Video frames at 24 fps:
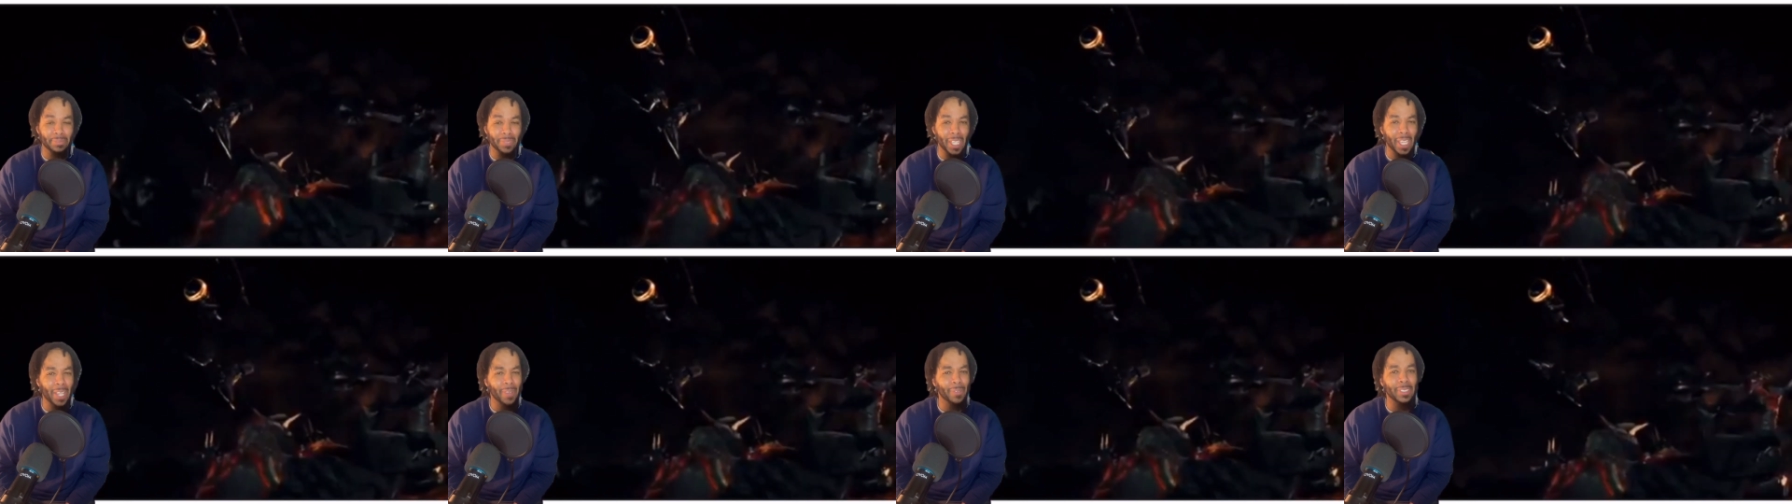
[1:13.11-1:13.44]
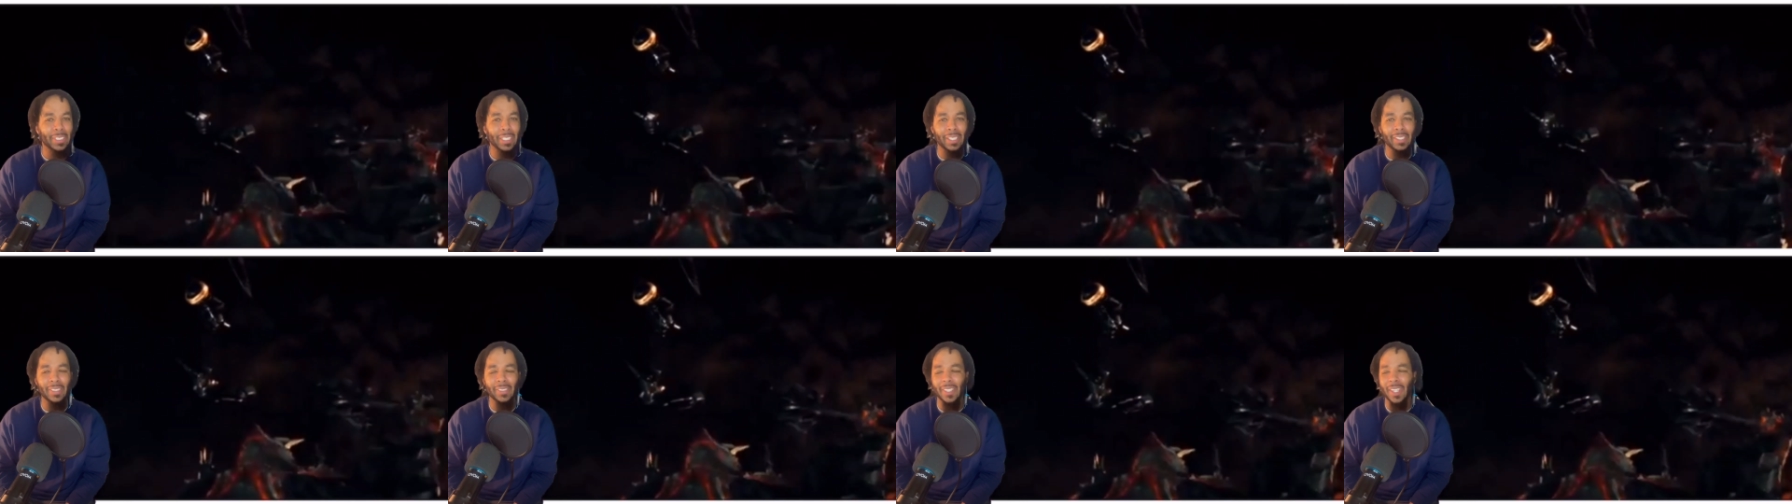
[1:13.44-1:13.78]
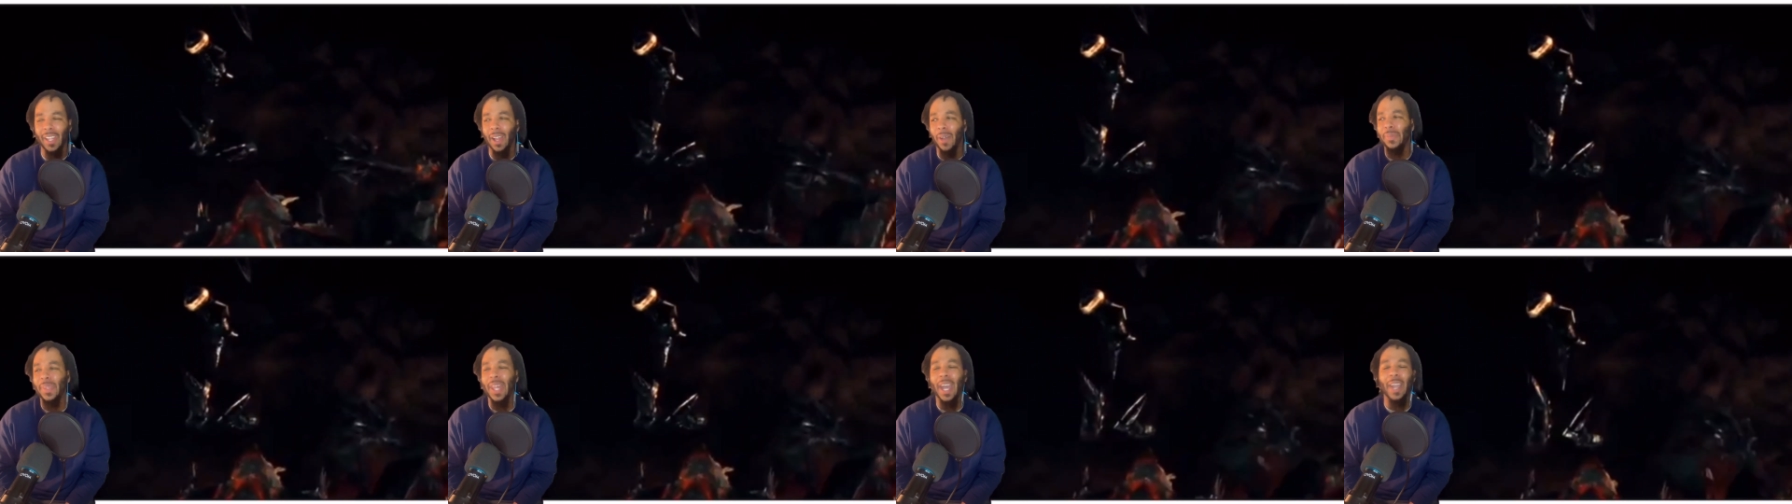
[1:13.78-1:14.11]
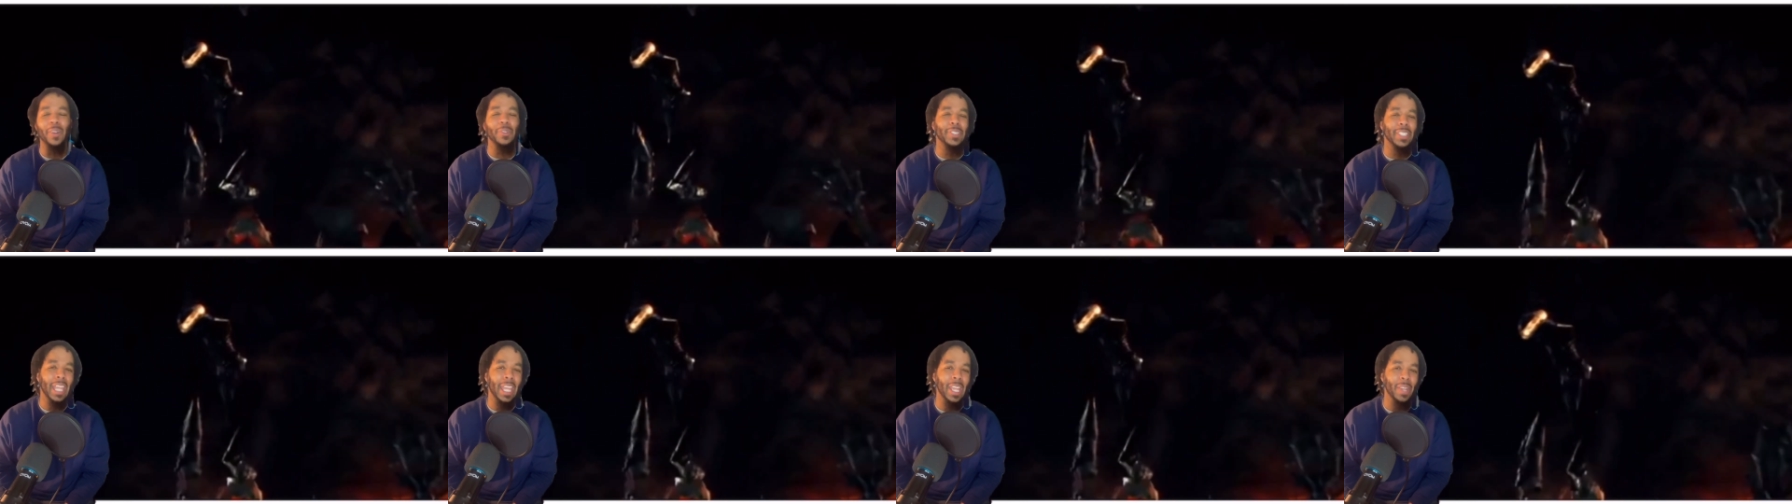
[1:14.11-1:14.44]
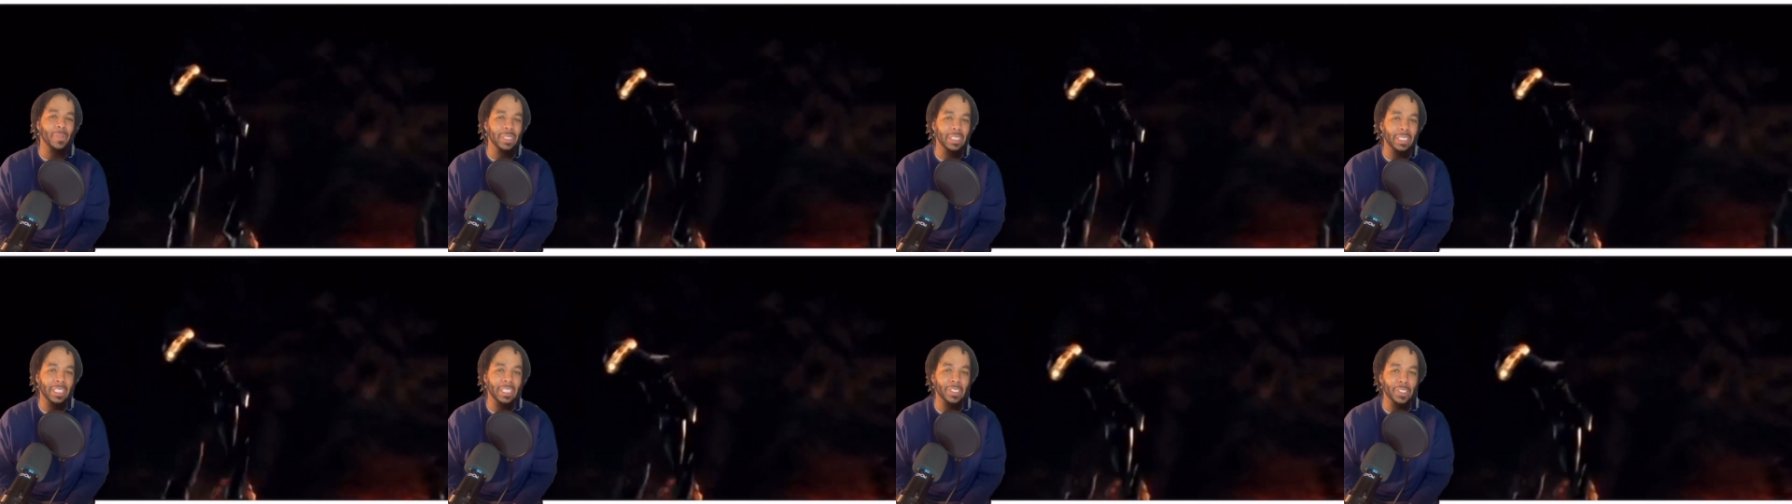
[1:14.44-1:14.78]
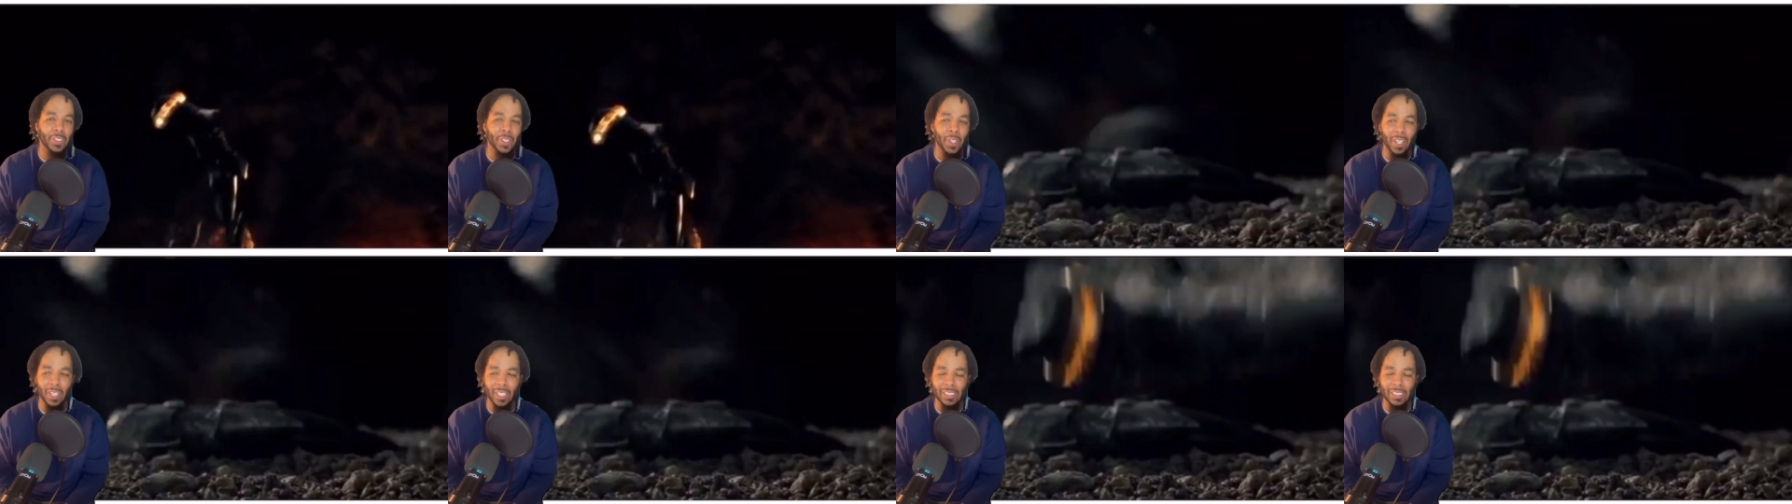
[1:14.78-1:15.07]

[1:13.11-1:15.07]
I'm not going to say he was just there